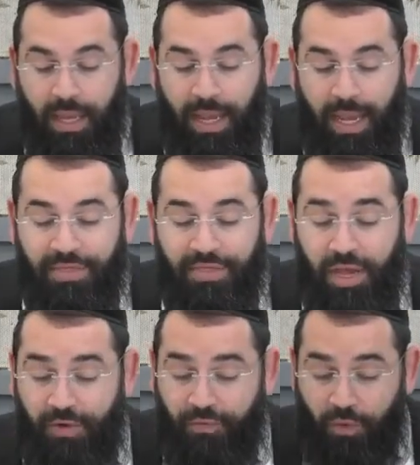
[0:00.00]
and
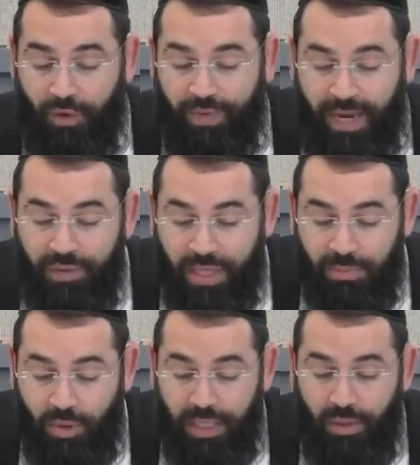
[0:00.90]
therefore, "V'hayu
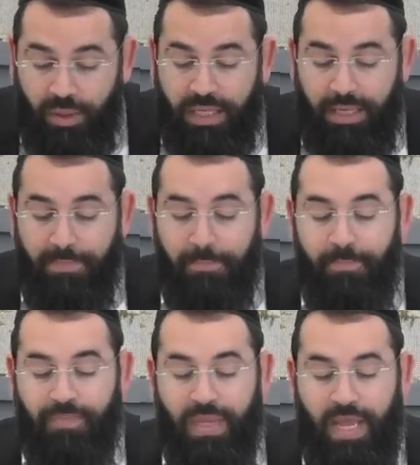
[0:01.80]
kemo elokim,
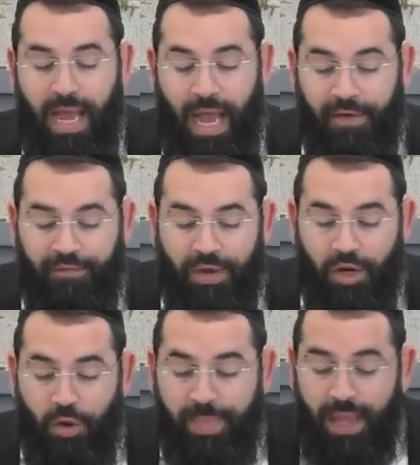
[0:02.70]

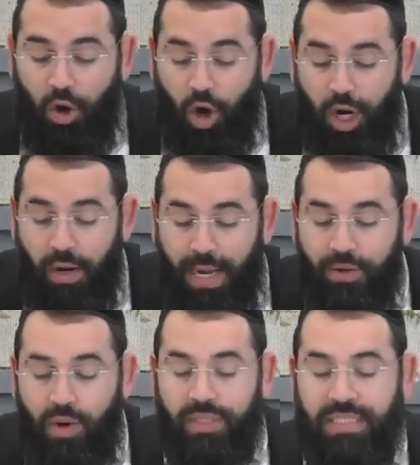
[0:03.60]
afilu bechol lo
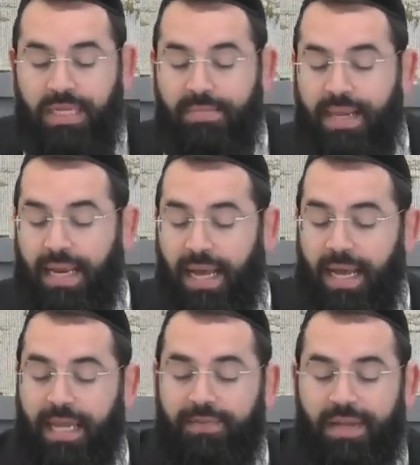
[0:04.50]
ayu osim
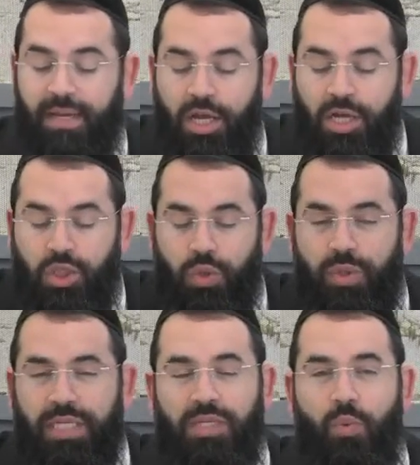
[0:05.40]
melacha." Even
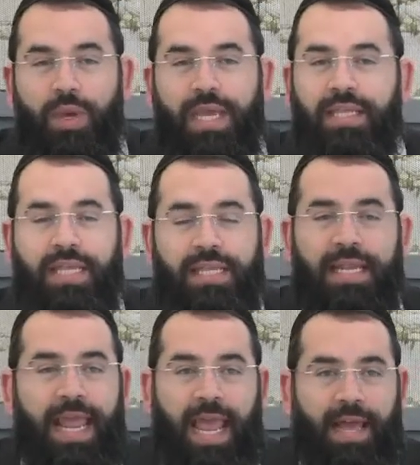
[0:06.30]
during the week, they
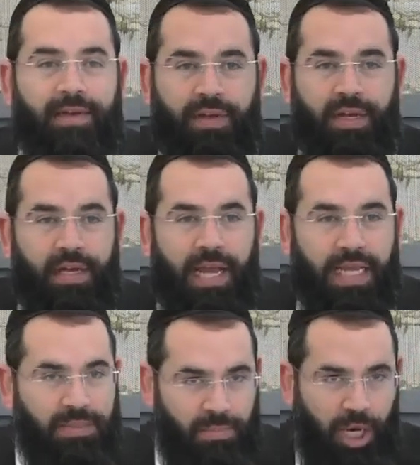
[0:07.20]
didn't have
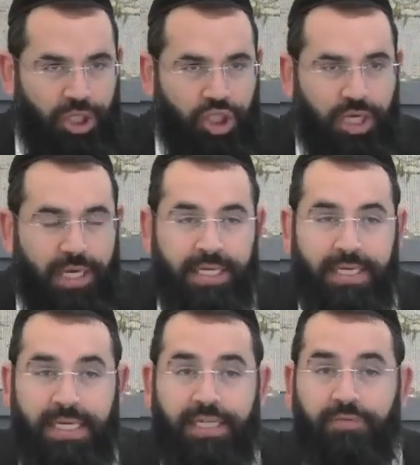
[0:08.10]
as much
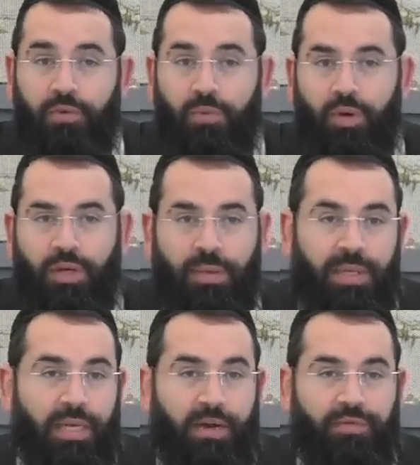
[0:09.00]
need for work. I
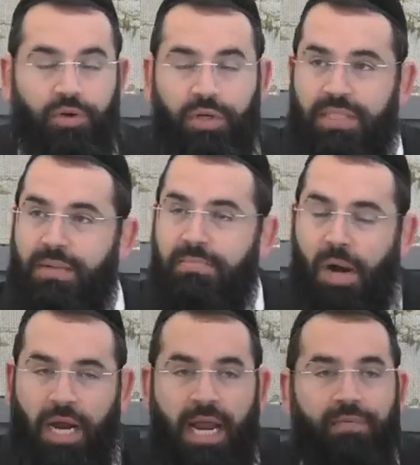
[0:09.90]
mean, of course, the
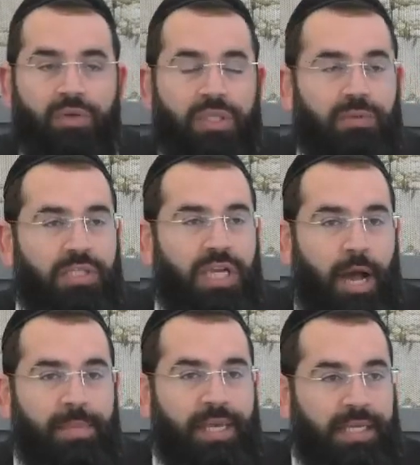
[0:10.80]
manna was
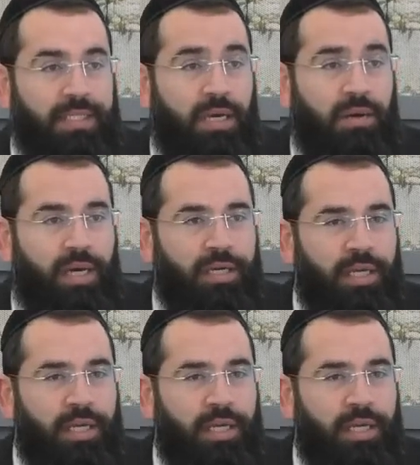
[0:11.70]
coming and so on,